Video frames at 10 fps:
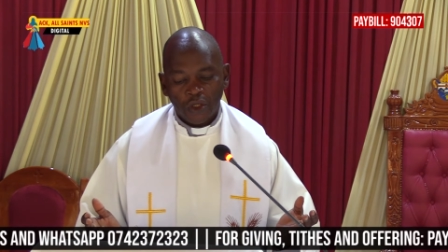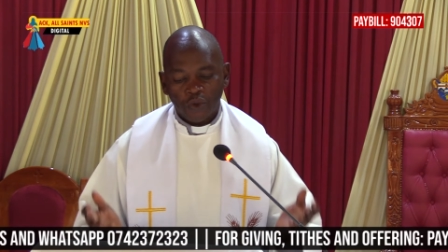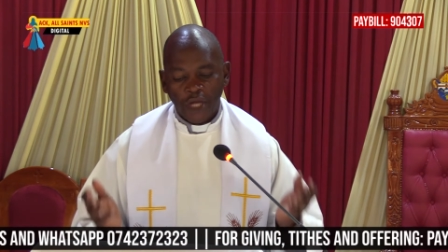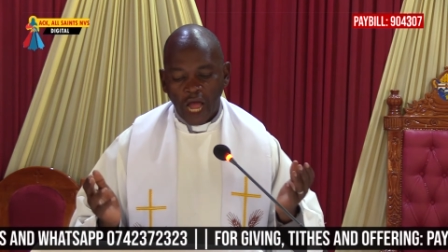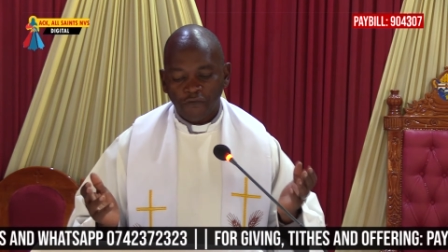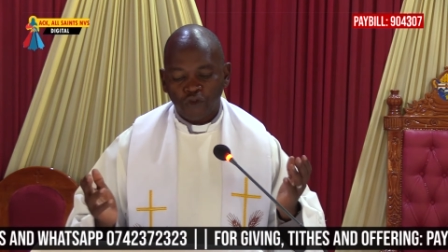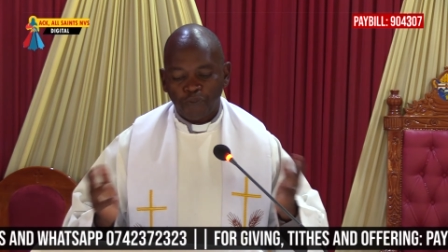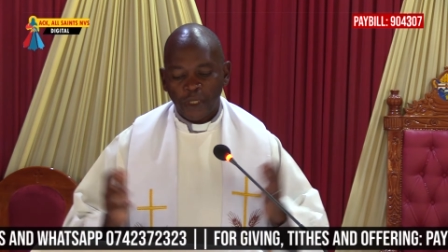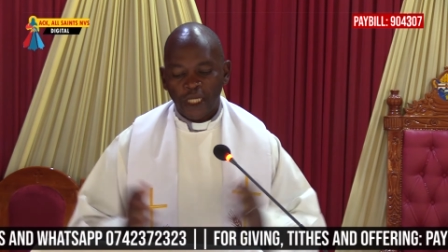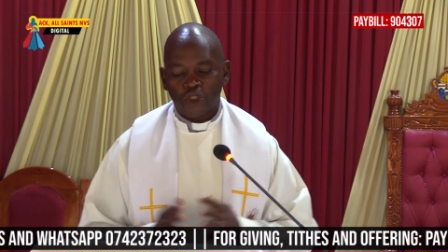would have to
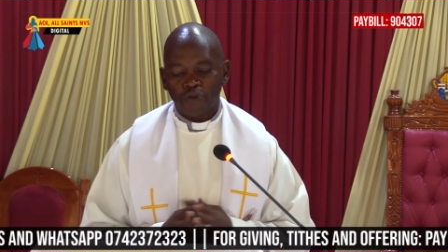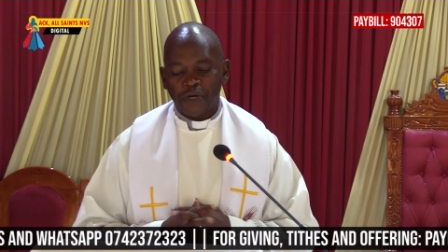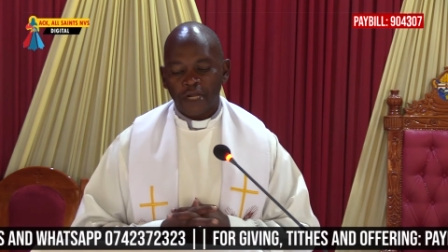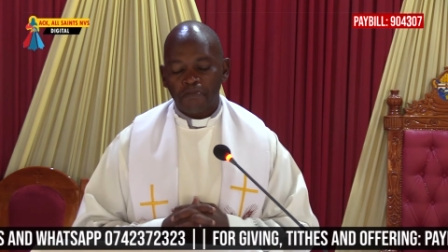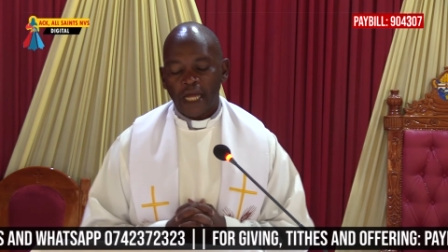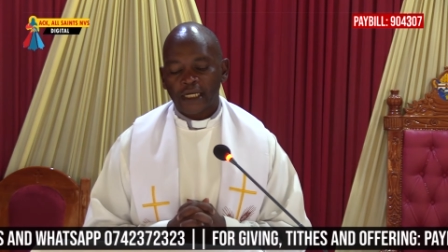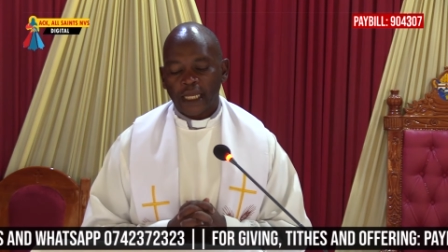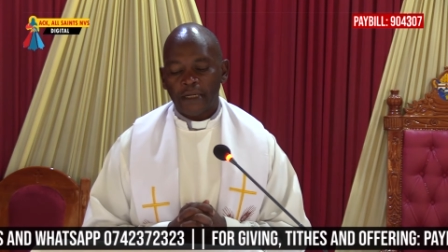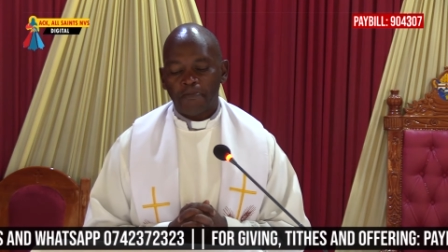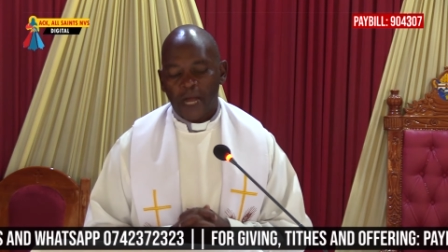pay to bring
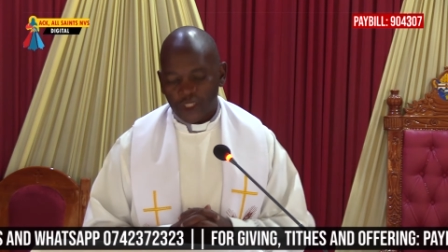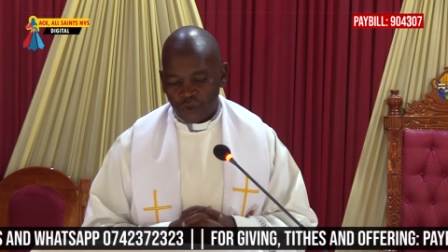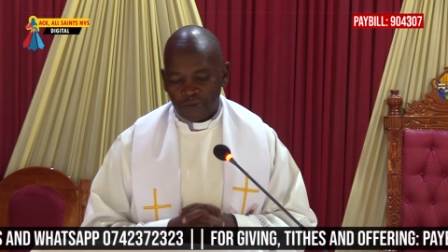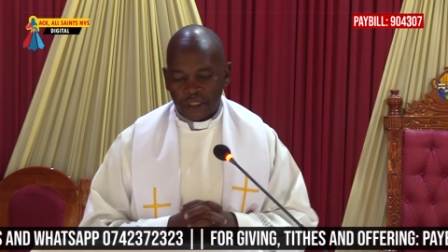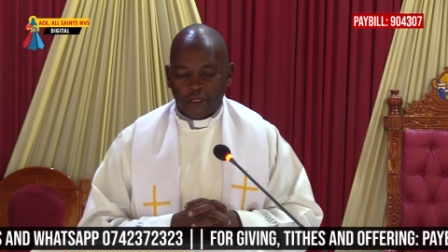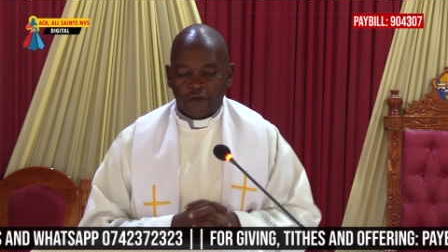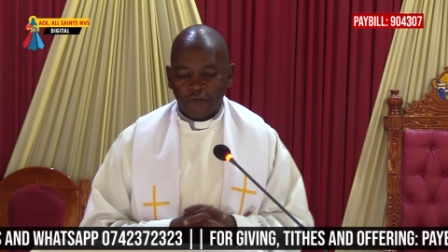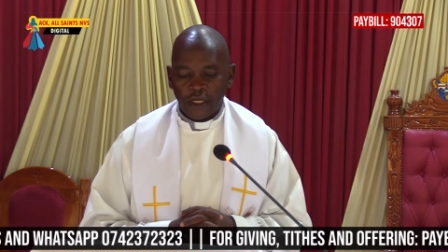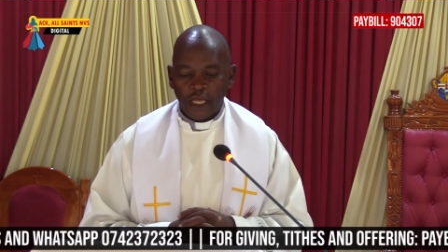mankind back to himself.